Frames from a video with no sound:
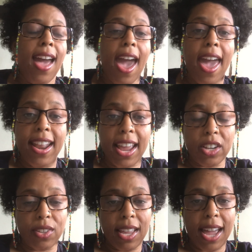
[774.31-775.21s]
I had
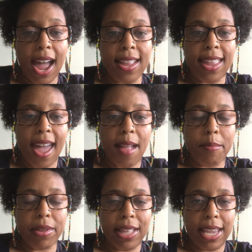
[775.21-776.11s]
actually gotten
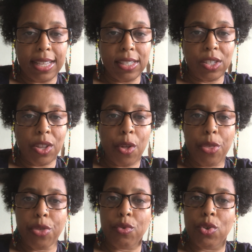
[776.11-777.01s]
that place
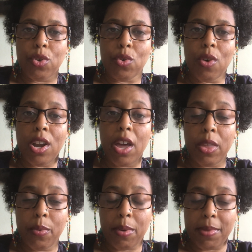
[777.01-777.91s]
through
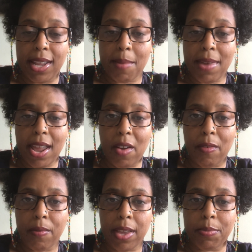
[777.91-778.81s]
another woman that I met
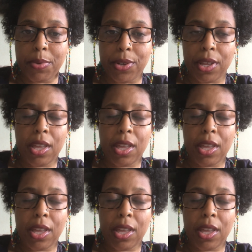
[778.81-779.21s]
on Facebook,